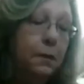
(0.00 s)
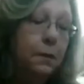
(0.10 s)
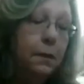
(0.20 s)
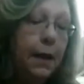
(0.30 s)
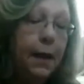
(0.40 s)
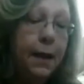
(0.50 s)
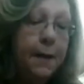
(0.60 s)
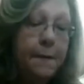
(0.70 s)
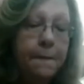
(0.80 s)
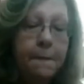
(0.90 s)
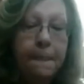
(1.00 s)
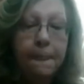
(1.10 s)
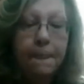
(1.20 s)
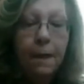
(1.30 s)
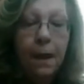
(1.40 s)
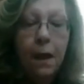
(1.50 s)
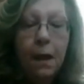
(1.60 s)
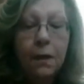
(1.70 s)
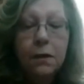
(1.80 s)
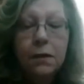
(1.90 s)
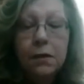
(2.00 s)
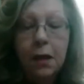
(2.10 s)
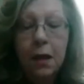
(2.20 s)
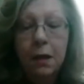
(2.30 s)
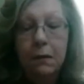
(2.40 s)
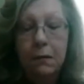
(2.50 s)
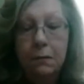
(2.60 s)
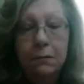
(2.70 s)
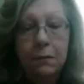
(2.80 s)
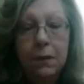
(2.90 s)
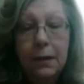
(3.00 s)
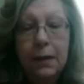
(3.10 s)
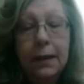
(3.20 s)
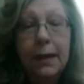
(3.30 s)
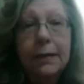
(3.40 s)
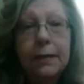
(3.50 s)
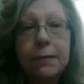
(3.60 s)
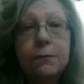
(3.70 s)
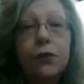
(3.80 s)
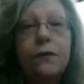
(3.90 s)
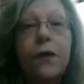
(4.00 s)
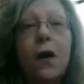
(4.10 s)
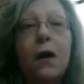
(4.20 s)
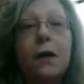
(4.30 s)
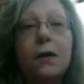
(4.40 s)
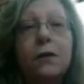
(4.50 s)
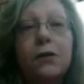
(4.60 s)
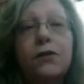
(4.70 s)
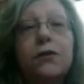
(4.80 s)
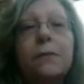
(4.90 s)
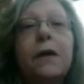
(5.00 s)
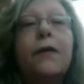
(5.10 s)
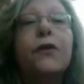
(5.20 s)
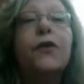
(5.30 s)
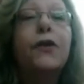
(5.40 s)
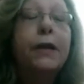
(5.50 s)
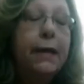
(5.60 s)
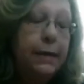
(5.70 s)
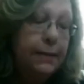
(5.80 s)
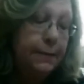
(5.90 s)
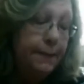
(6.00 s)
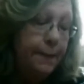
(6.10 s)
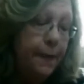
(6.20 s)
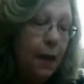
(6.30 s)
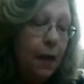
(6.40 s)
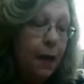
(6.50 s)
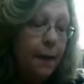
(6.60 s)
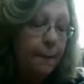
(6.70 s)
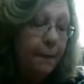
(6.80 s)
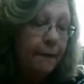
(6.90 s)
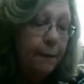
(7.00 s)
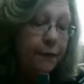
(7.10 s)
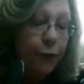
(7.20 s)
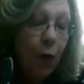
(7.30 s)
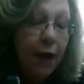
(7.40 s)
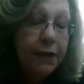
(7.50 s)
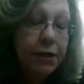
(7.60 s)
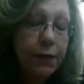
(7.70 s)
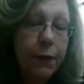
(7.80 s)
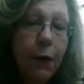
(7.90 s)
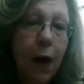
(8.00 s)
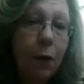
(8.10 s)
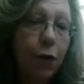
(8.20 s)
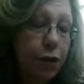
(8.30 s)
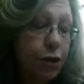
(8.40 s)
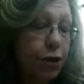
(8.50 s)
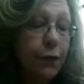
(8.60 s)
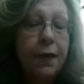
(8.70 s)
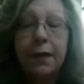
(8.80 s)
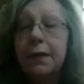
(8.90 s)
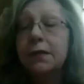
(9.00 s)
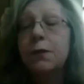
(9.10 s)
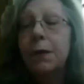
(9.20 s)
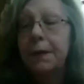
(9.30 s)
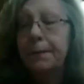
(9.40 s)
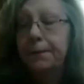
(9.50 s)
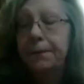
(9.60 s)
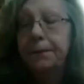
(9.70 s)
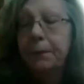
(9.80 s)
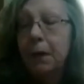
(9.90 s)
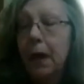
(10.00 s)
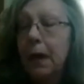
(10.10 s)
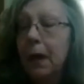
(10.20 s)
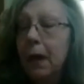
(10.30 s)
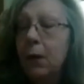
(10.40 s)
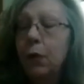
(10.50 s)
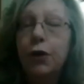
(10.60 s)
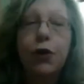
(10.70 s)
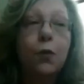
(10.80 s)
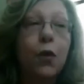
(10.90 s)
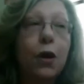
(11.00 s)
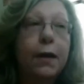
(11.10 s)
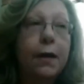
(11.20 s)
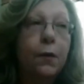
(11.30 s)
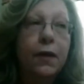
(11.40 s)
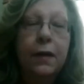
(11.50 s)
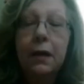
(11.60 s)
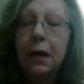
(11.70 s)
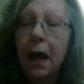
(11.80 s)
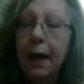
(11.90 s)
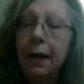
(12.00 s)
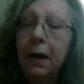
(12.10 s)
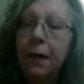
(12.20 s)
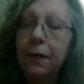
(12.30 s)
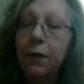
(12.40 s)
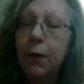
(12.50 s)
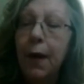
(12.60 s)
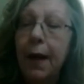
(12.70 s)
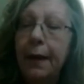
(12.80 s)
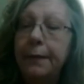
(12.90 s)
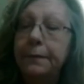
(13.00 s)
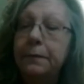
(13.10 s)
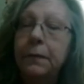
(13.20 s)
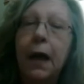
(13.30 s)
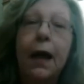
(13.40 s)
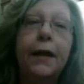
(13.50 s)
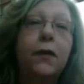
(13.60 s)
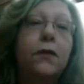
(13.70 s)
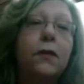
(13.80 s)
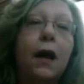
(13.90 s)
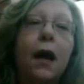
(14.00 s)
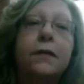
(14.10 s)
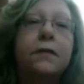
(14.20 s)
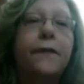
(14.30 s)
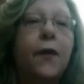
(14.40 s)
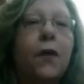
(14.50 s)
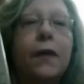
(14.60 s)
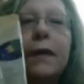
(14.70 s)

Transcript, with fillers: okay? So, let's move on to some other goodies. But before I do, I want to show you this one. When you're working with nylon thread, I know you guys have heard of